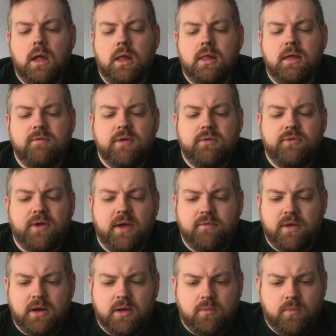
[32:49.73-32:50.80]

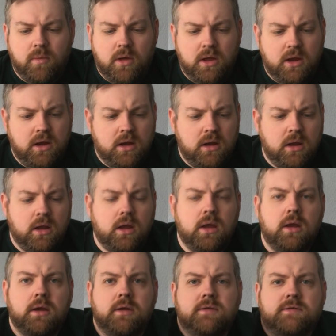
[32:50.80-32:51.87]
11581,
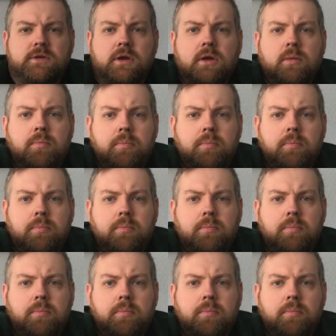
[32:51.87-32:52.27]
a nice dark